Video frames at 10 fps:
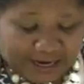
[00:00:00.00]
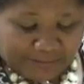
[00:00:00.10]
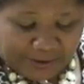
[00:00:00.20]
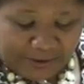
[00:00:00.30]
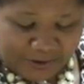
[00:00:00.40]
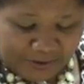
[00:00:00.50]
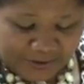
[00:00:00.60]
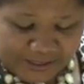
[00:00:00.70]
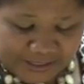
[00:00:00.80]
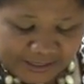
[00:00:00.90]
I will call
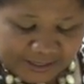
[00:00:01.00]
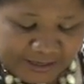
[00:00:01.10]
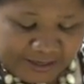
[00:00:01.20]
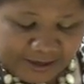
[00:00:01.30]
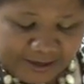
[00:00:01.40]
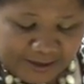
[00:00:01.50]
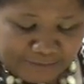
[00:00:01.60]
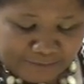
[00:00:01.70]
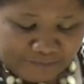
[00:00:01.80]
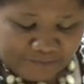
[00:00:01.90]
on
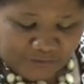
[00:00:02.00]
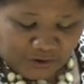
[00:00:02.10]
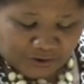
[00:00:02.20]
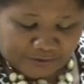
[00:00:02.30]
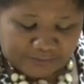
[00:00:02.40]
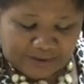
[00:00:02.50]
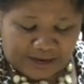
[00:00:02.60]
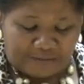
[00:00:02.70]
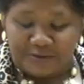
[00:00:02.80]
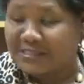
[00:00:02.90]
Honorable
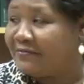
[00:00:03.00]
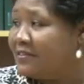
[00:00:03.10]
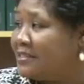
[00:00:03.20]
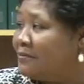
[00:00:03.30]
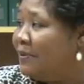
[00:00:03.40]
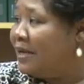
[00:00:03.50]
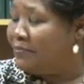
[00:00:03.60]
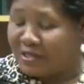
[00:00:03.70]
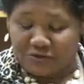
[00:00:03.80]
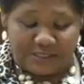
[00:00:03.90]
Ivo Stevenson,
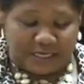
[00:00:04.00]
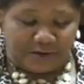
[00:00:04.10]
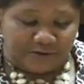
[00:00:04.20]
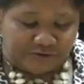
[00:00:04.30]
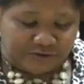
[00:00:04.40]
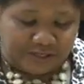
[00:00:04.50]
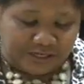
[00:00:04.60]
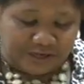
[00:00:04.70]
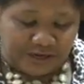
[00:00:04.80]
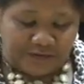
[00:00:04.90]
Parliamentary
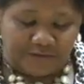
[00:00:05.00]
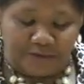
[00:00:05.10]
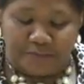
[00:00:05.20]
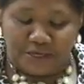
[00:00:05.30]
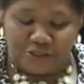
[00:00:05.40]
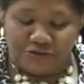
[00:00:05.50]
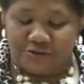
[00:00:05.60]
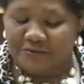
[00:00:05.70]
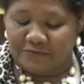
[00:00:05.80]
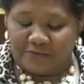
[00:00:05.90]
Secretary for the
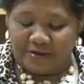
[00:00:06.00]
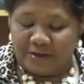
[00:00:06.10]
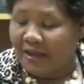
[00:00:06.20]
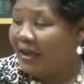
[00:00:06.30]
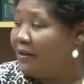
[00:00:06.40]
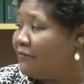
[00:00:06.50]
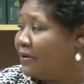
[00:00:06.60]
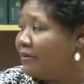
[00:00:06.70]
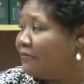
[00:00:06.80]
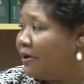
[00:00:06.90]
Ministry of Health
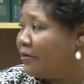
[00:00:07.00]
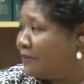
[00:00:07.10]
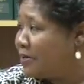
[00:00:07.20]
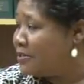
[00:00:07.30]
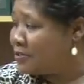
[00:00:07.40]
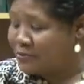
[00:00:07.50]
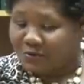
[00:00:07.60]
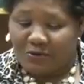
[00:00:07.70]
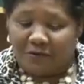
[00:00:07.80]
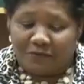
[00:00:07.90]
and Environment
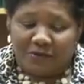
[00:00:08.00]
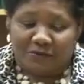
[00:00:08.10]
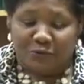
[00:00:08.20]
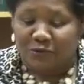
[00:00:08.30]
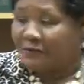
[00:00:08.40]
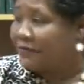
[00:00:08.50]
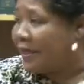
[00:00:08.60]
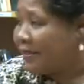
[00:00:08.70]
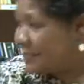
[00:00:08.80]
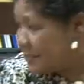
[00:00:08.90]
to offer the vote of
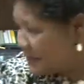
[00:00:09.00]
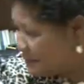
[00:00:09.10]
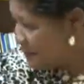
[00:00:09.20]
thanks.